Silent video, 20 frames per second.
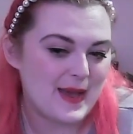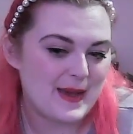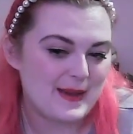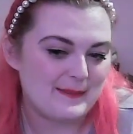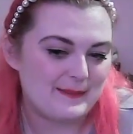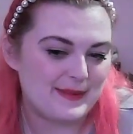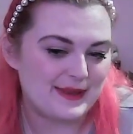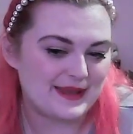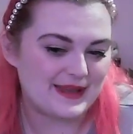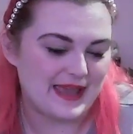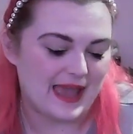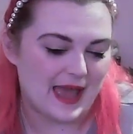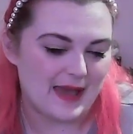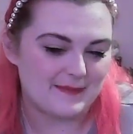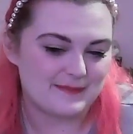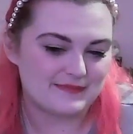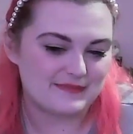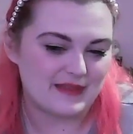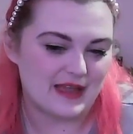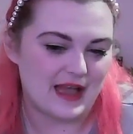But yeah,
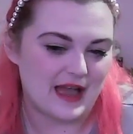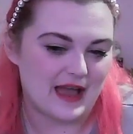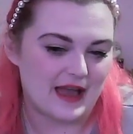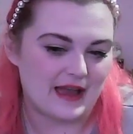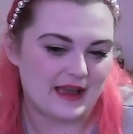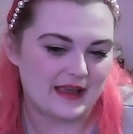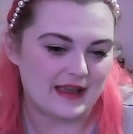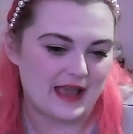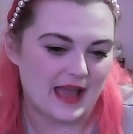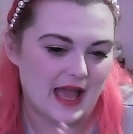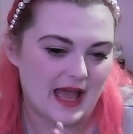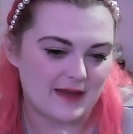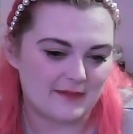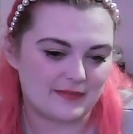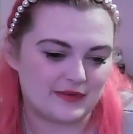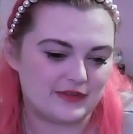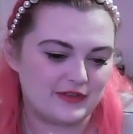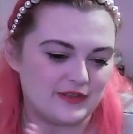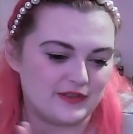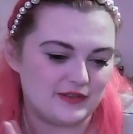I
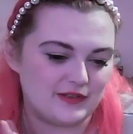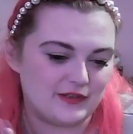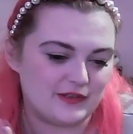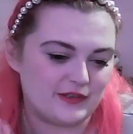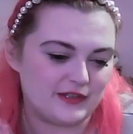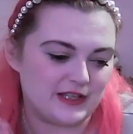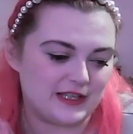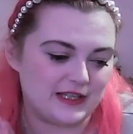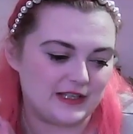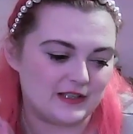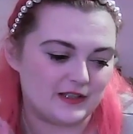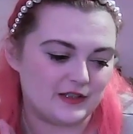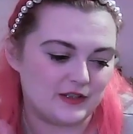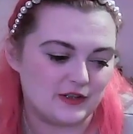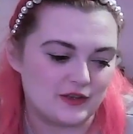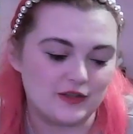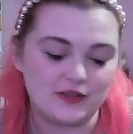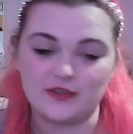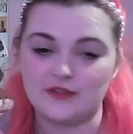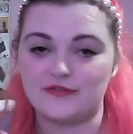absolutely
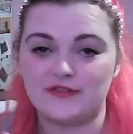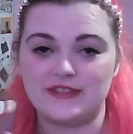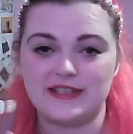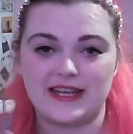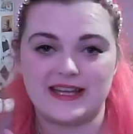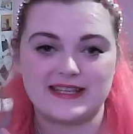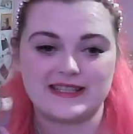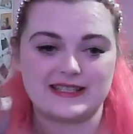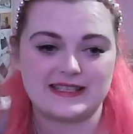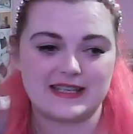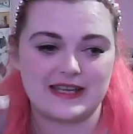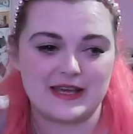loved it.